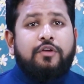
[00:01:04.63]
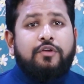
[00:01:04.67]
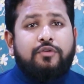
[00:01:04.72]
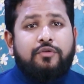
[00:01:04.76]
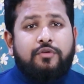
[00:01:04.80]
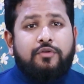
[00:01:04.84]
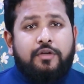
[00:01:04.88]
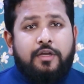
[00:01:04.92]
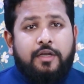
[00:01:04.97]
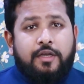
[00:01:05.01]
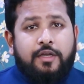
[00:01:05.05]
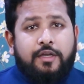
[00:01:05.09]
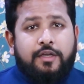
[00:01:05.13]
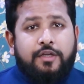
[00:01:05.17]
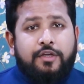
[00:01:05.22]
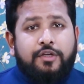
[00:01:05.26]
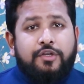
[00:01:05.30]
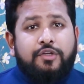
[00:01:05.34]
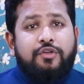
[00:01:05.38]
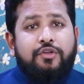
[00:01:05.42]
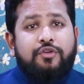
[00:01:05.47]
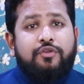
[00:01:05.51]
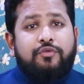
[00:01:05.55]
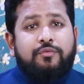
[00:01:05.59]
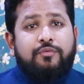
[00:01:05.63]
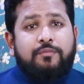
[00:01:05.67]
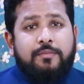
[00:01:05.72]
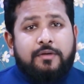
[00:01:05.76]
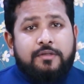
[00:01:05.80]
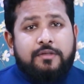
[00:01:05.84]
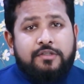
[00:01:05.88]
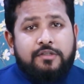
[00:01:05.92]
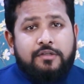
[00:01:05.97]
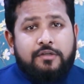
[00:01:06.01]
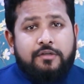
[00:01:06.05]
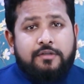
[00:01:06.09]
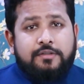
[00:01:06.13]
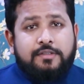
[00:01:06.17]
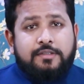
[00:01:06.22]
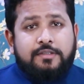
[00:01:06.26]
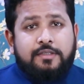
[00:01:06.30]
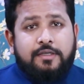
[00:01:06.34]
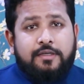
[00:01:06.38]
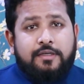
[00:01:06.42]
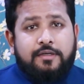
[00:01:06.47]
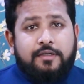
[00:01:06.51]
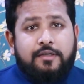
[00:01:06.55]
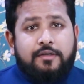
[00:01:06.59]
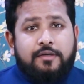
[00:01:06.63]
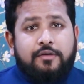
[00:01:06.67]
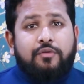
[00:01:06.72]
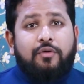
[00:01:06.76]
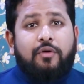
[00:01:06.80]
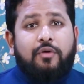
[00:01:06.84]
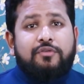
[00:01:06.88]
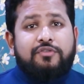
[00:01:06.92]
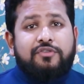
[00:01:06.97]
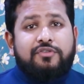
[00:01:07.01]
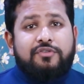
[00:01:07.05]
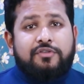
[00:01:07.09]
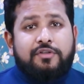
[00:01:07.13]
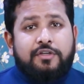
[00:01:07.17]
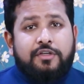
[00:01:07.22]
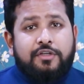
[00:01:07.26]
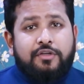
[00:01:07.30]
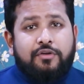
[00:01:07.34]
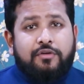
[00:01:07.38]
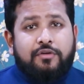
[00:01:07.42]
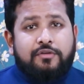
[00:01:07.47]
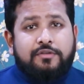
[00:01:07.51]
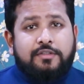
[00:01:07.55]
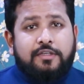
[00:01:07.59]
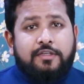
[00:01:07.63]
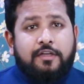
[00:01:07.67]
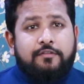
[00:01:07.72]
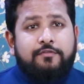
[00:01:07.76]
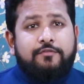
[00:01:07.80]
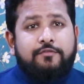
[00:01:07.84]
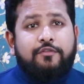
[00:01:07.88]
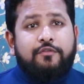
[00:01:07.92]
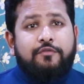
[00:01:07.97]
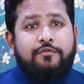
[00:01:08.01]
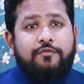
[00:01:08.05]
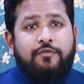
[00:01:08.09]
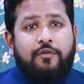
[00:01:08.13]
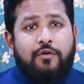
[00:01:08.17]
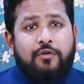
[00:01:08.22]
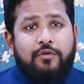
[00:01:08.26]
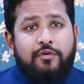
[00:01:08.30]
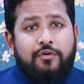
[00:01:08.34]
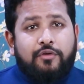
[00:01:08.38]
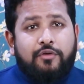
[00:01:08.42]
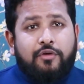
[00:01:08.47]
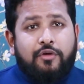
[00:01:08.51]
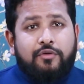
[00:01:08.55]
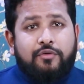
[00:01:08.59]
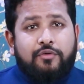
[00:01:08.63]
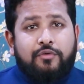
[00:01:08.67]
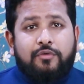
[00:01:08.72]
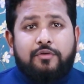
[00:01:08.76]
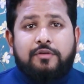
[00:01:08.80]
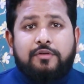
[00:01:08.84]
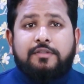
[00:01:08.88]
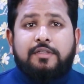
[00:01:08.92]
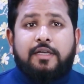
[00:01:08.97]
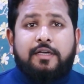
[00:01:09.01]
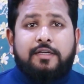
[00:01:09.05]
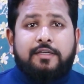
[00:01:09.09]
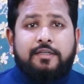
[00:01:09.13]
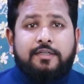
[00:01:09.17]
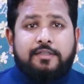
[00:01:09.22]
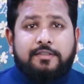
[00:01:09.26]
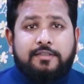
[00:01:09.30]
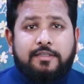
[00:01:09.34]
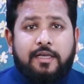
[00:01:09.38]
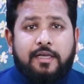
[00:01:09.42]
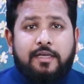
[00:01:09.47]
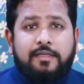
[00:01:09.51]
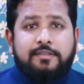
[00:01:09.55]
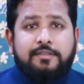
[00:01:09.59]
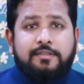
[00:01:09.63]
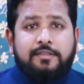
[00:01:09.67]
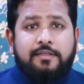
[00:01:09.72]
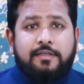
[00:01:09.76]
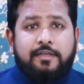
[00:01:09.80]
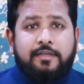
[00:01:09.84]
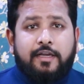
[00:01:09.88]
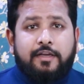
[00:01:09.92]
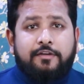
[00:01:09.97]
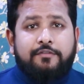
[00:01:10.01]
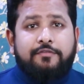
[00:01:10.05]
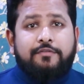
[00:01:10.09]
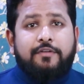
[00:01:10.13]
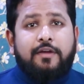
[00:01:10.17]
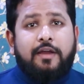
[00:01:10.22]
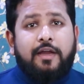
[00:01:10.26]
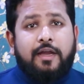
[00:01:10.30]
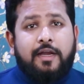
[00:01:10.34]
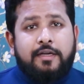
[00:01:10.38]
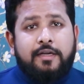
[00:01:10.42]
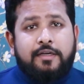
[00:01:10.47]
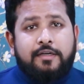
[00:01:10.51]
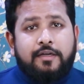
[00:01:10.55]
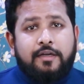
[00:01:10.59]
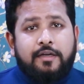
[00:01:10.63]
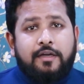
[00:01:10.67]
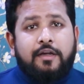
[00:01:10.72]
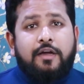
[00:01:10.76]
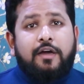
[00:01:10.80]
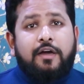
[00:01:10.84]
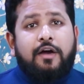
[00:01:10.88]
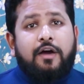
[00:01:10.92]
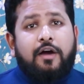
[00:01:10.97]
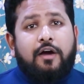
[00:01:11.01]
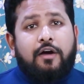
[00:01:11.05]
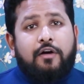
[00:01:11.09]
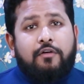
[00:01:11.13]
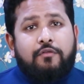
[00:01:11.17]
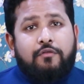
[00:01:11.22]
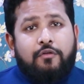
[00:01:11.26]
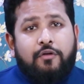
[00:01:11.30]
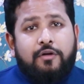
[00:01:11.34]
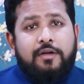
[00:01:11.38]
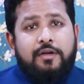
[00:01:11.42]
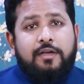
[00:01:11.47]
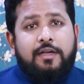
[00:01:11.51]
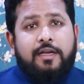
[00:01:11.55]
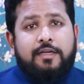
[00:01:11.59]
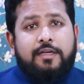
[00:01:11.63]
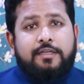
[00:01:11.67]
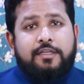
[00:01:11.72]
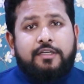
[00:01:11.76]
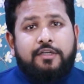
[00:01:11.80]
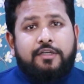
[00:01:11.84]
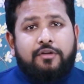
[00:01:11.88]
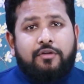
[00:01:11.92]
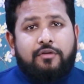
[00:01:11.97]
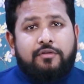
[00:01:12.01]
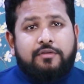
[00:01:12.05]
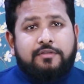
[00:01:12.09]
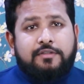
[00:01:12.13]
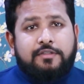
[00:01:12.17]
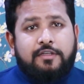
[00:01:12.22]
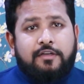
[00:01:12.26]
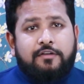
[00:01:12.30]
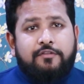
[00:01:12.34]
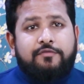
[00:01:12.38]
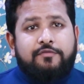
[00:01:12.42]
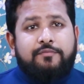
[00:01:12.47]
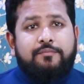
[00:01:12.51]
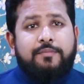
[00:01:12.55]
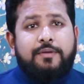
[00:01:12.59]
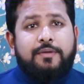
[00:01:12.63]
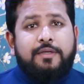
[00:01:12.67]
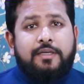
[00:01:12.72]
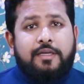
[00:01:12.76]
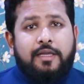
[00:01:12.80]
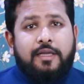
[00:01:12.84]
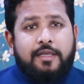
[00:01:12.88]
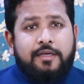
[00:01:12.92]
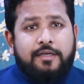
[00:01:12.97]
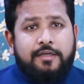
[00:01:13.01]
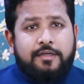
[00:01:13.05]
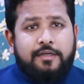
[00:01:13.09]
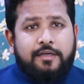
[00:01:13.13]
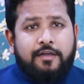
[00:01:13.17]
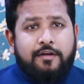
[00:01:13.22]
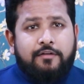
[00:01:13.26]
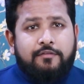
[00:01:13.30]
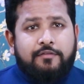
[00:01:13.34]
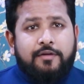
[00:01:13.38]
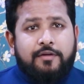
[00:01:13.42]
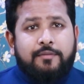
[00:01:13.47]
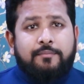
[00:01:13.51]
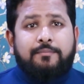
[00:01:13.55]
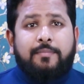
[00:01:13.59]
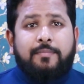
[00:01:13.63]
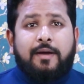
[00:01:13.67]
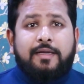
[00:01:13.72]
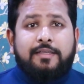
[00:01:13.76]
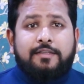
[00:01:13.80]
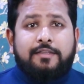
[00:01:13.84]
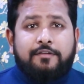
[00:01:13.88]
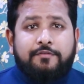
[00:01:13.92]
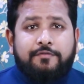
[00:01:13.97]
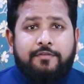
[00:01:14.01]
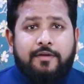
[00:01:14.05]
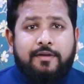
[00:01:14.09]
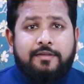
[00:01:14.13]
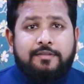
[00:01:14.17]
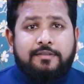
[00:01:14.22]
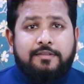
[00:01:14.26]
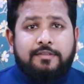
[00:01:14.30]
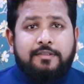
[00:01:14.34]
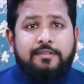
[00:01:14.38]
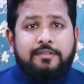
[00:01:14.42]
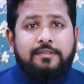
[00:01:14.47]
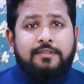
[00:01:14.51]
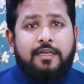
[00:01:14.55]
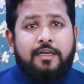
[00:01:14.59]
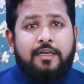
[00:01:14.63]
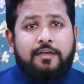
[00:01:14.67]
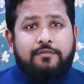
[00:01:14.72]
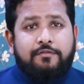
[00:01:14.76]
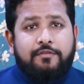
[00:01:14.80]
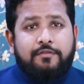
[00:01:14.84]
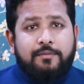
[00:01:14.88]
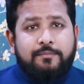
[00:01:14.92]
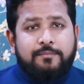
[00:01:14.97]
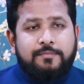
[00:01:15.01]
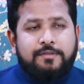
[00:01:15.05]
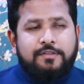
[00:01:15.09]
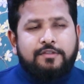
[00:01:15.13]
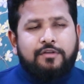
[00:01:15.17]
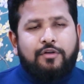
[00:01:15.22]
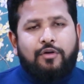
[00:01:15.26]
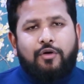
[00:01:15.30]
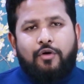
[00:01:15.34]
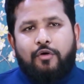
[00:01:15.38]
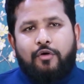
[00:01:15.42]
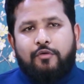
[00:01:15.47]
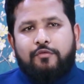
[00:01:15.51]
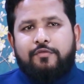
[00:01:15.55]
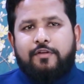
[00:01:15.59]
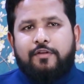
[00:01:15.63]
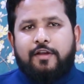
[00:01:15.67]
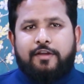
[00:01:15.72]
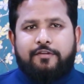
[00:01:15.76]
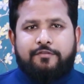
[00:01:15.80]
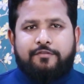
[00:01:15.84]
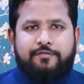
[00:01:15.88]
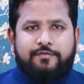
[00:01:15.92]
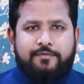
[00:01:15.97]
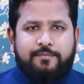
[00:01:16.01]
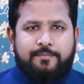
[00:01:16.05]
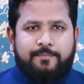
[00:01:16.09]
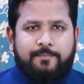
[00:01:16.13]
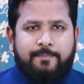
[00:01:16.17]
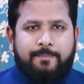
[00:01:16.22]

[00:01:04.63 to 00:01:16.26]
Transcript: Today, you must constrain yourself to follow your goals and desires in life and avoid letting yourself be carried away by the fancies and whims of life.